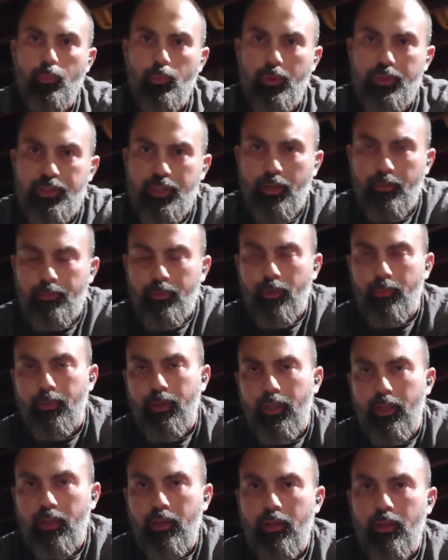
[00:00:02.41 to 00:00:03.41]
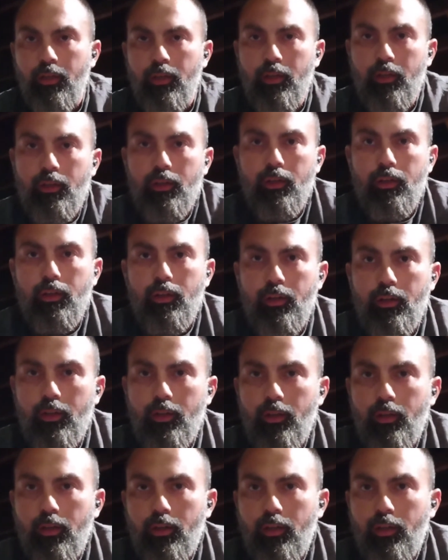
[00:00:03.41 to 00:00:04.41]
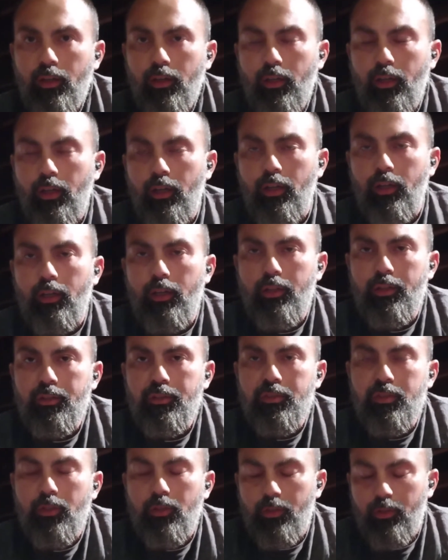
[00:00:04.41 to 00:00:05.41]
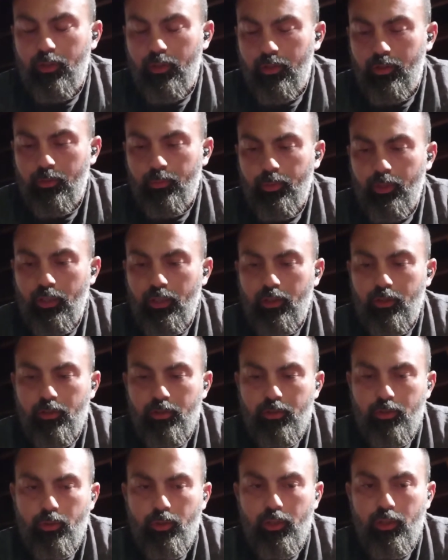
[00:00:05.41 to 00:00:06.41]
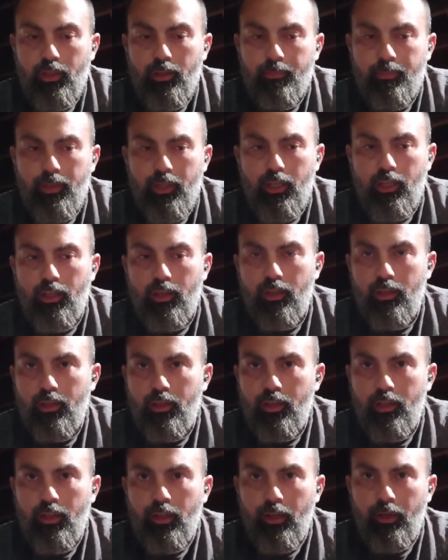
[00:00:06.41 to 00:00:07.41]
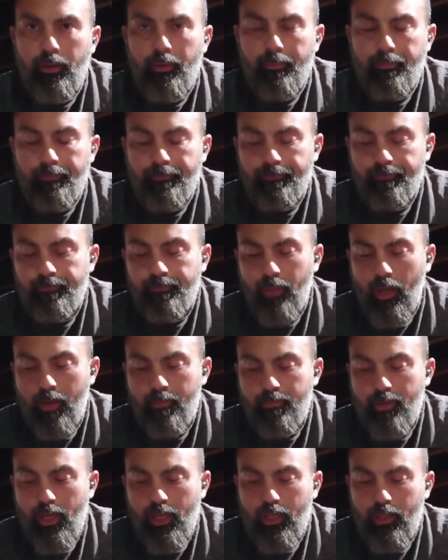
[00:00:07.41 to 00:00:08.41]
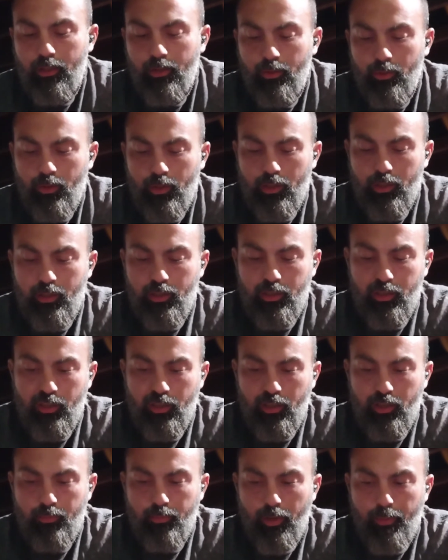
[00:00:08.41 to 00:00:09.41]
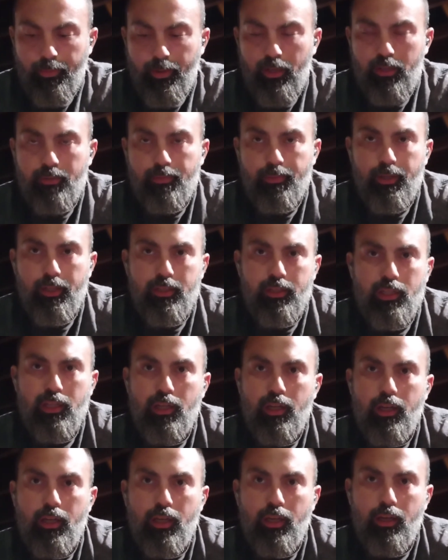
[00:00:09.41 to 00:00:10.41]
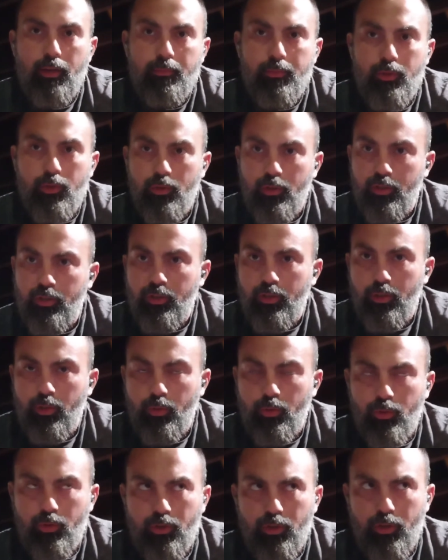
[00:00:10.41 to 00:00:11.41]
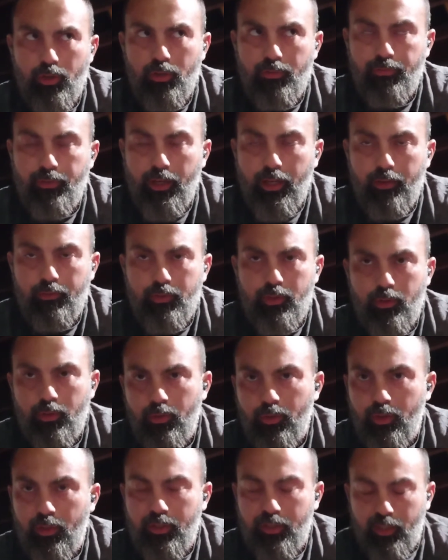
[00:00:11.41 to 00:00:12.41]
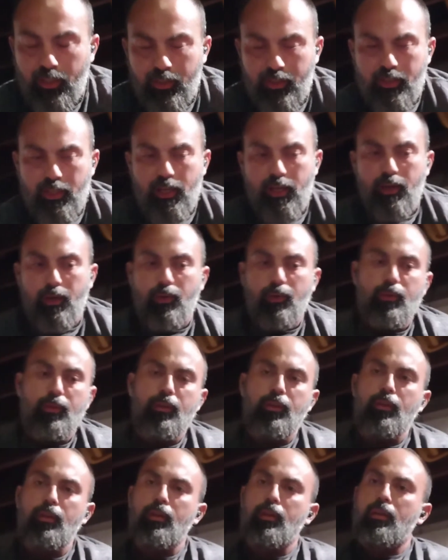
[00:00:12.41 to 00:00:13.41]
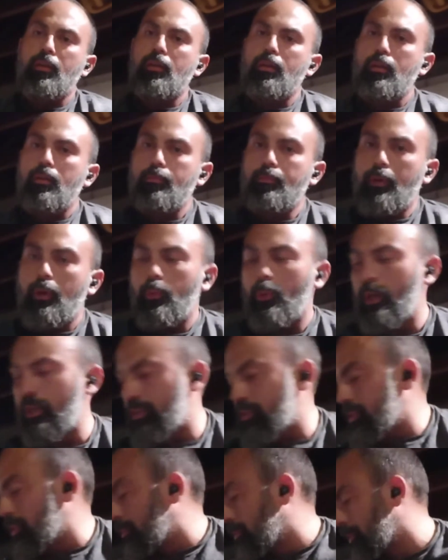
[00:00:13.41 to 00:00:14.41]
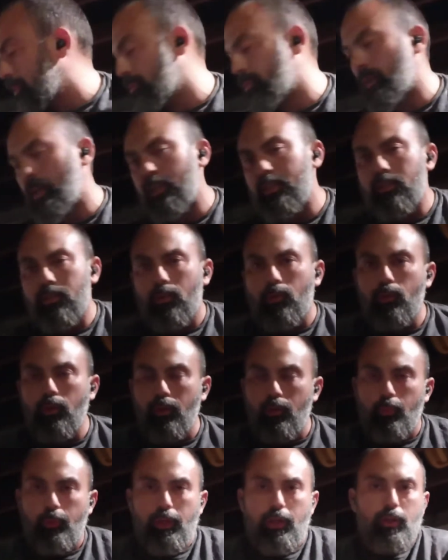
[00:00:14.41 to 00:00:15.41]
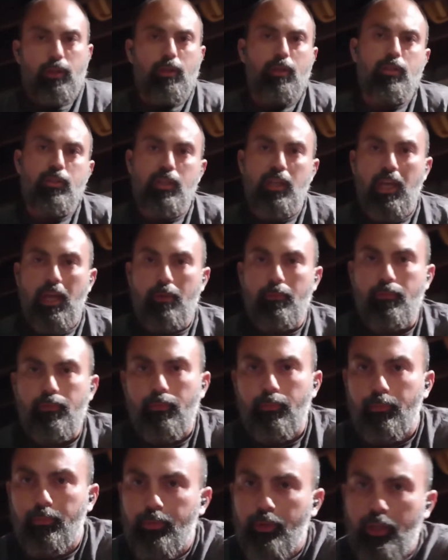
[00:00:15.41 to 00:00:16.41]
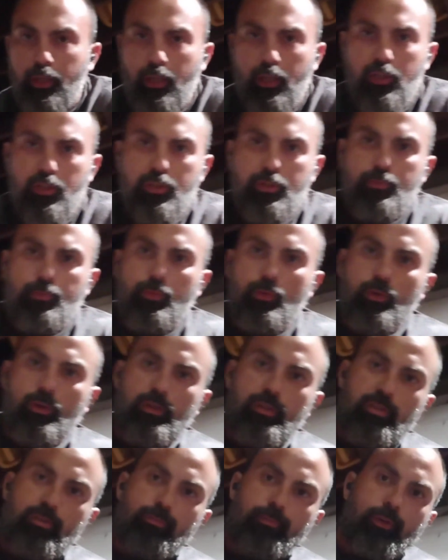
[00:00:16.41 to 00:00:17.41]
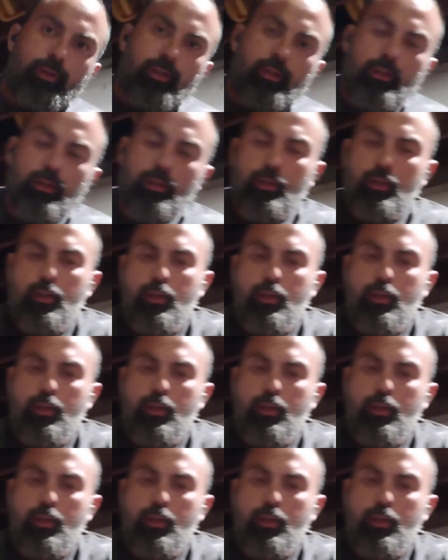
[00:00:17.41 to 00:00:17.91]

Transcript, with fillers: What's up, nobody? Uh, so this will be a short update. Um, I'm back on the horse. I did my bench press tonight. I'm doing 235, 236 now. My weights, some of the weights are a little weird because I got them from Play It Again Sports, but